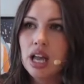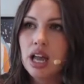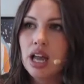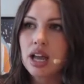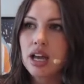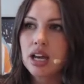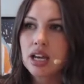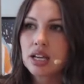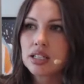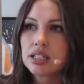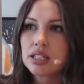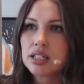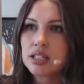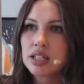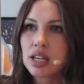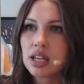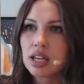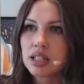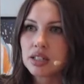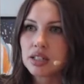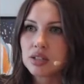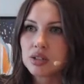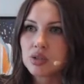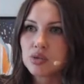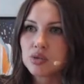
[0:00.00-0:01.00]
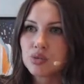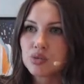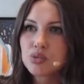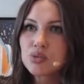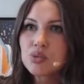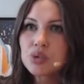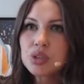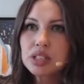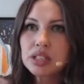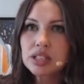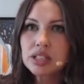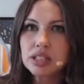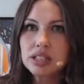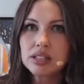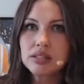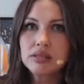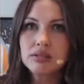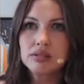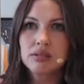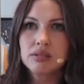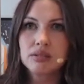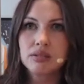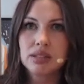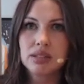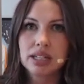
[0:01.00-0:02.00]
and really
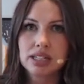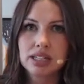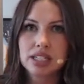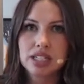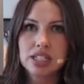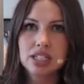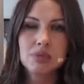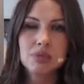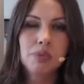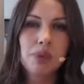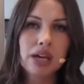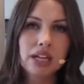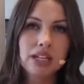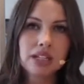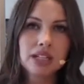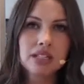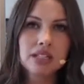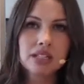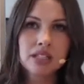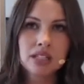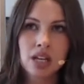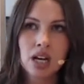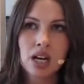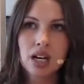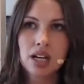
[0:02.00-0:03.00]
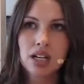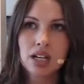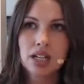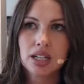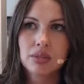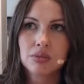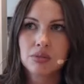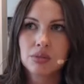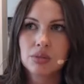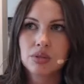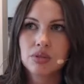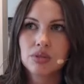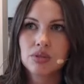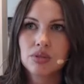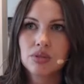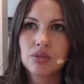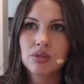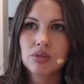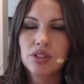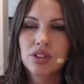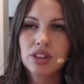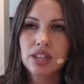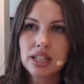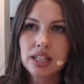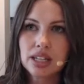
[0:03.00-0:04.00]
like spend time
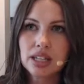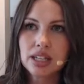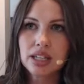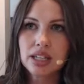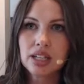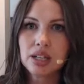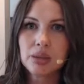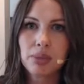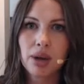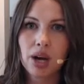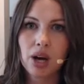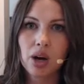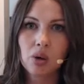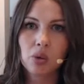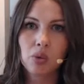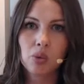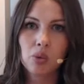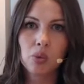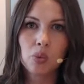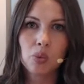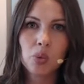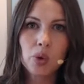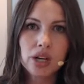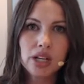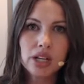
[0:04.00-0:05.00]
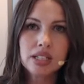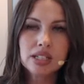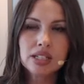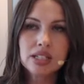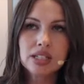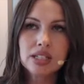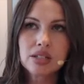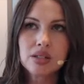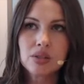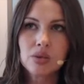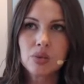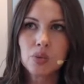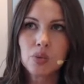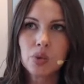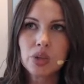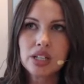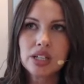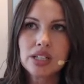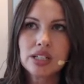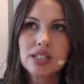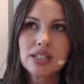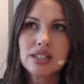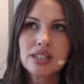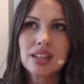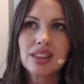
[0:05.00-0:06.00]
thinking about what is
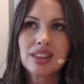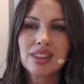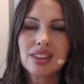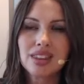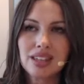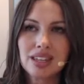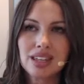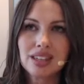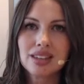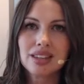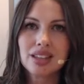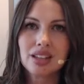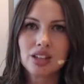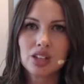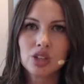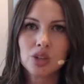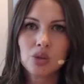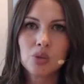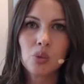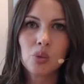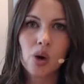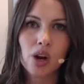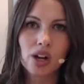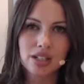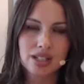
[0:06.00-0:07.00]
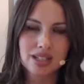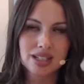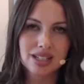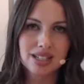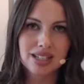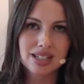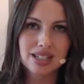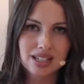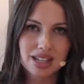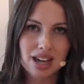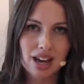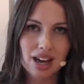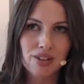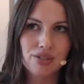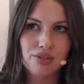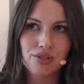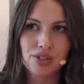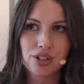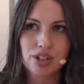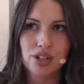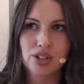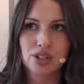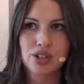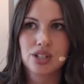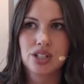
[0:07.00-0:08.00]
the thing that you want to set
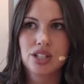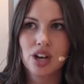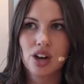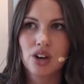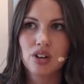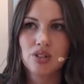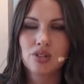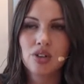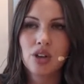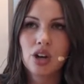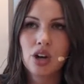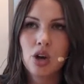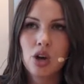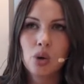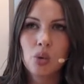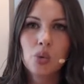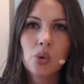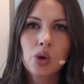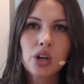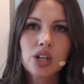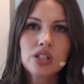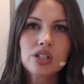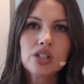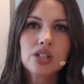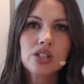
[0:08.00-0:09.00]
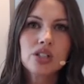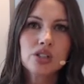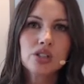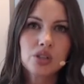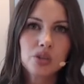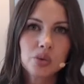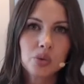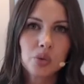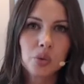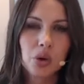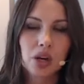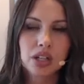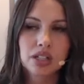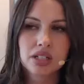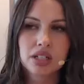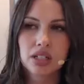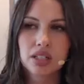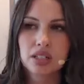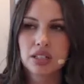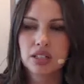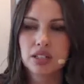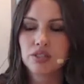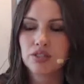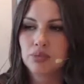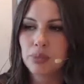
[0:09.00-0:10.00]
for yourself. What do you want to
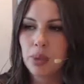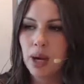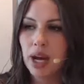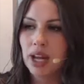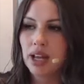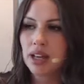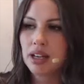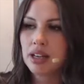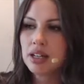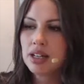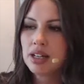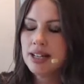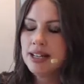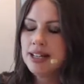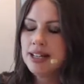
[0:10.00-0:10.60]
live by?